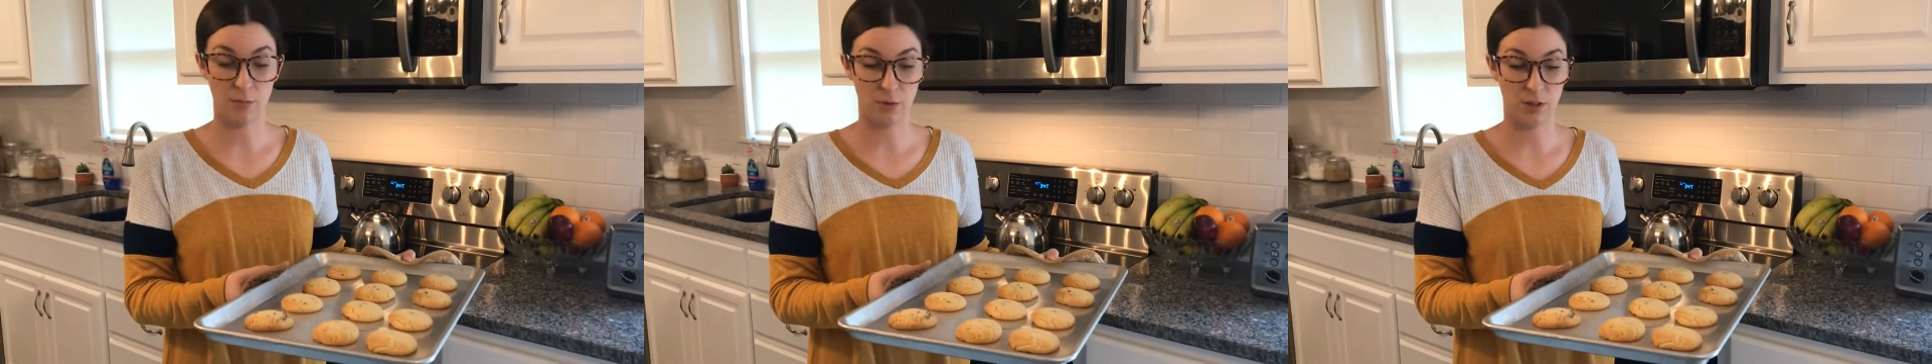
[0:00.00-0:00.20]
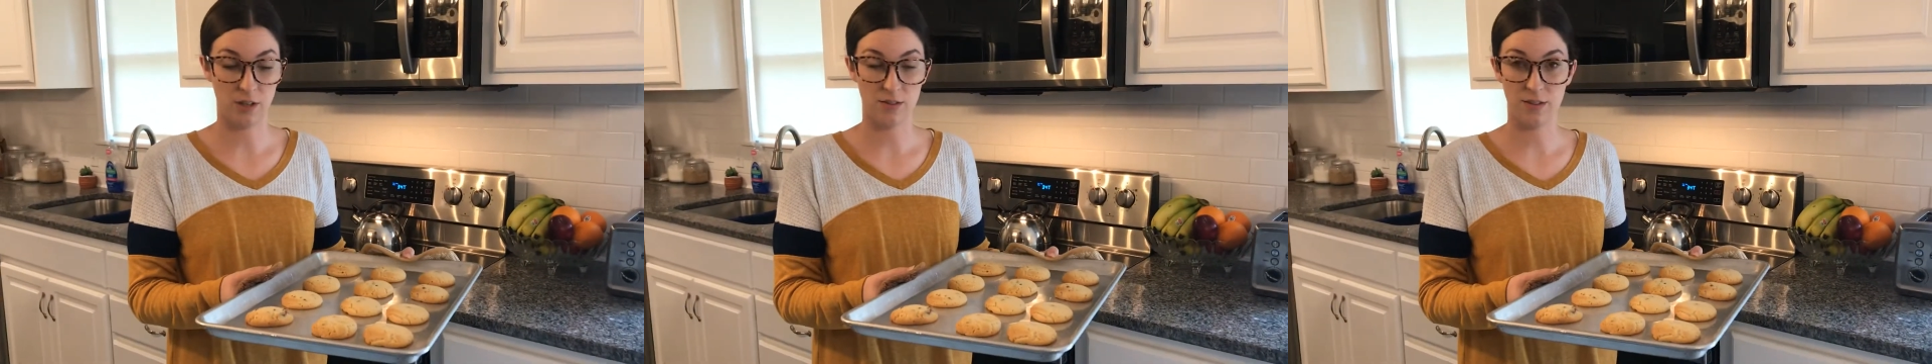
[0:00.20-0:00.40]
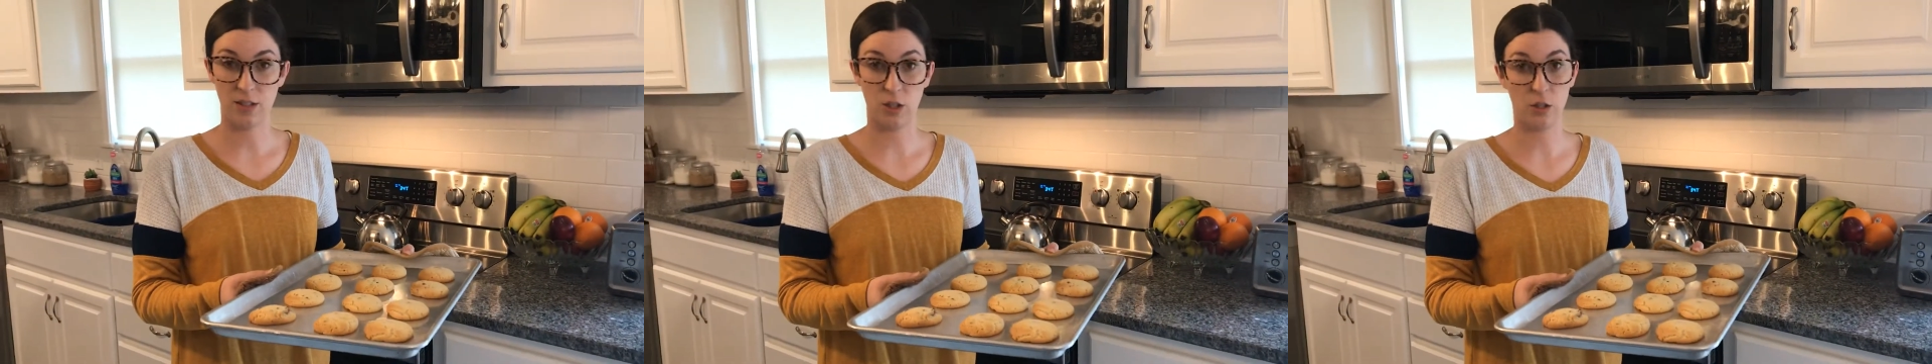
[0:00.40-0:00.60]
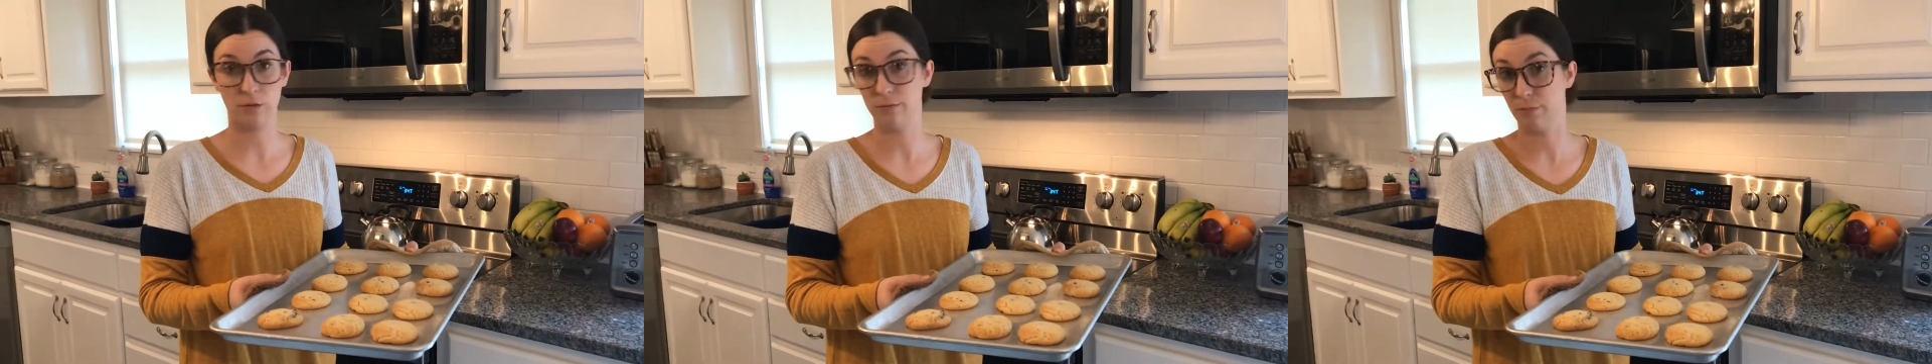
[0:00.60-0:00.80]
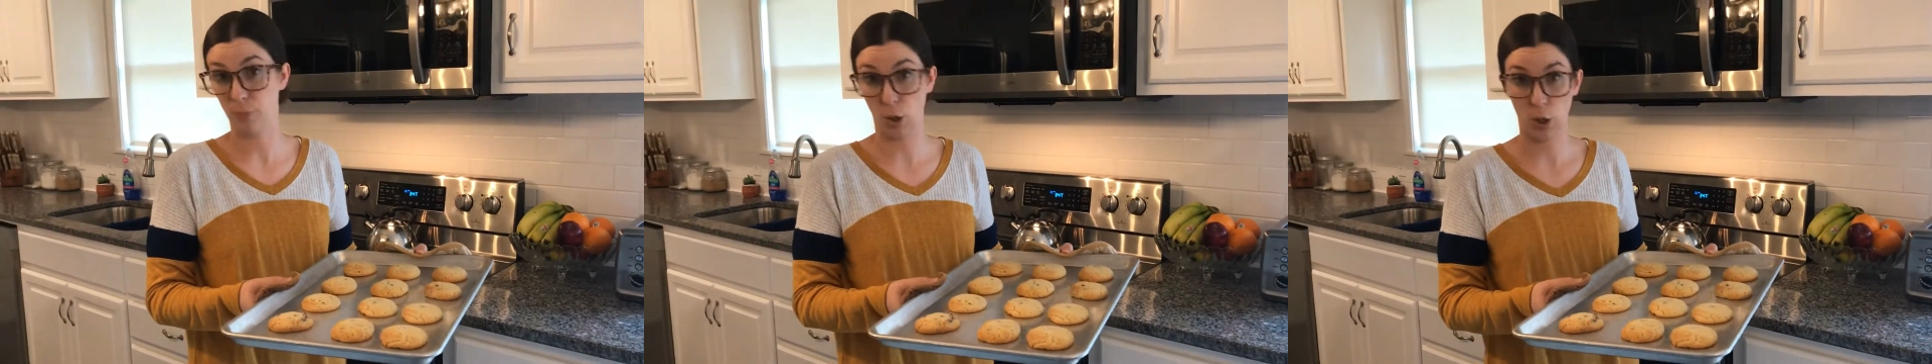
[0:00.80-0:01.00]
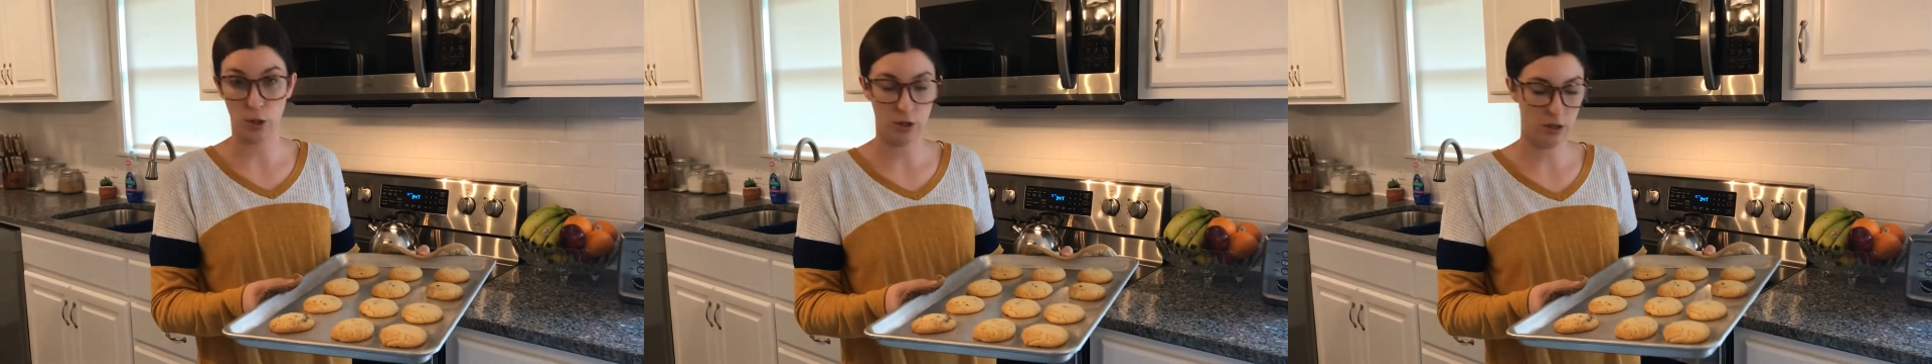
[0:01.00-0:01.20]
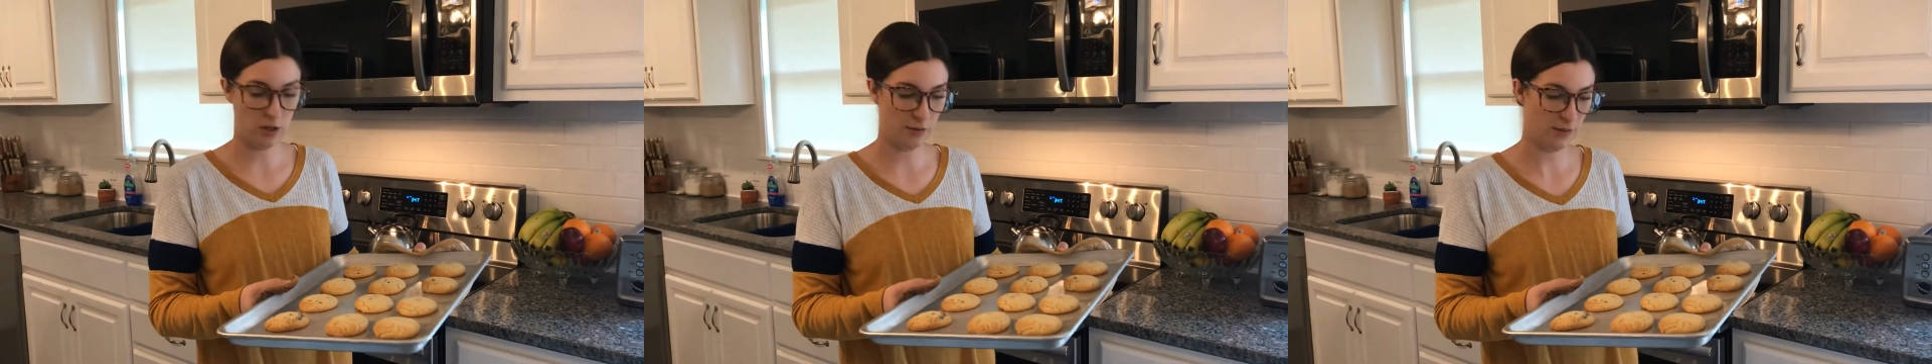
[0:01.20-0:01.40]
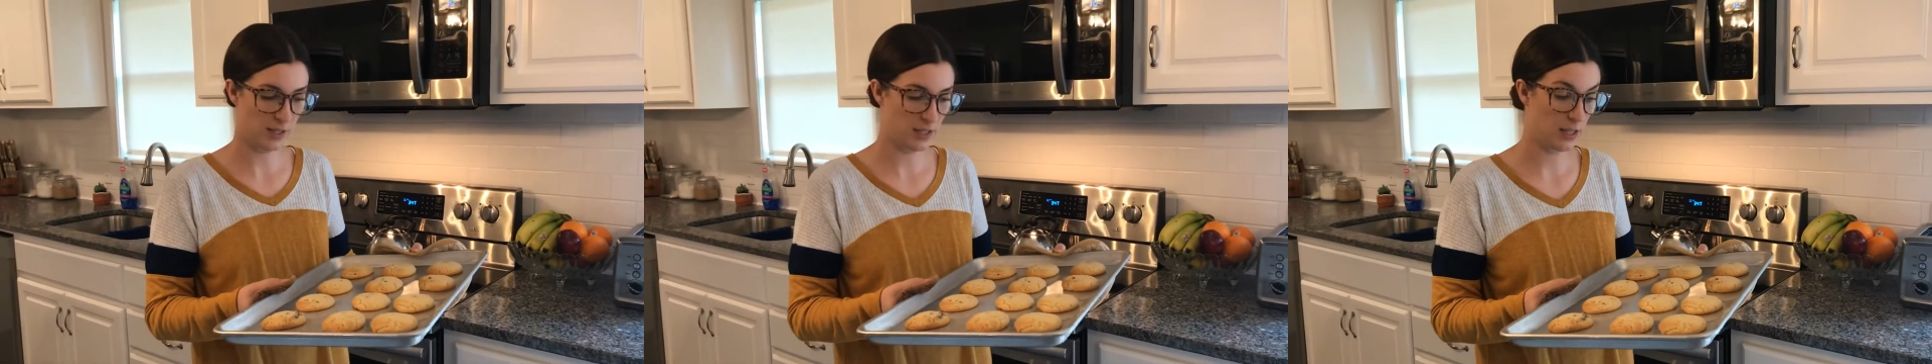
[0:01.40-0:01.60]
or else they'll burn,
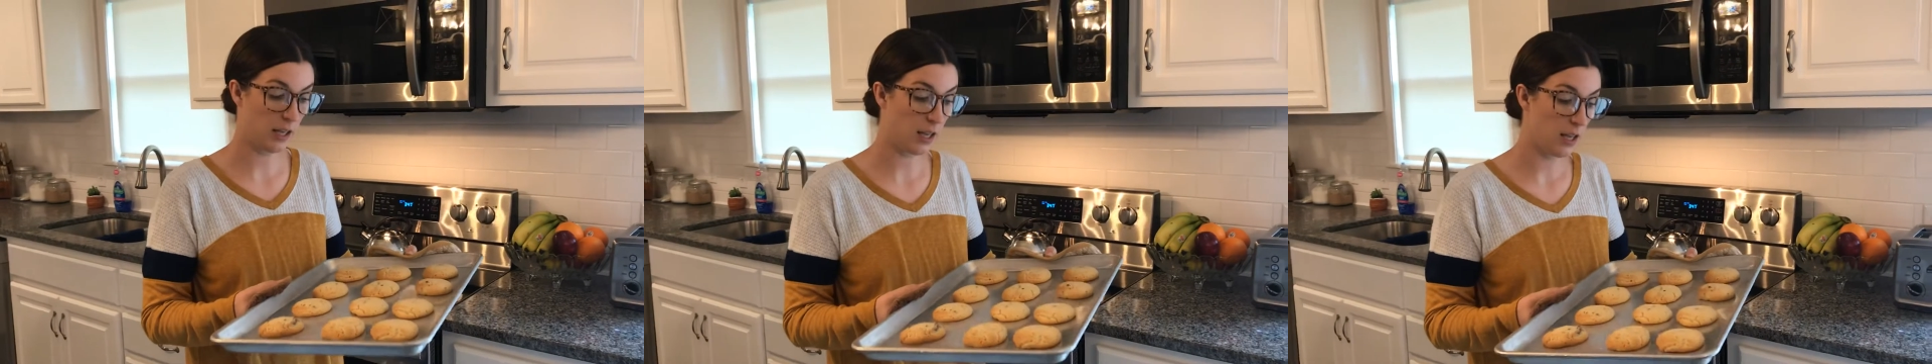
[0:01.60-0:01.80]
obviously.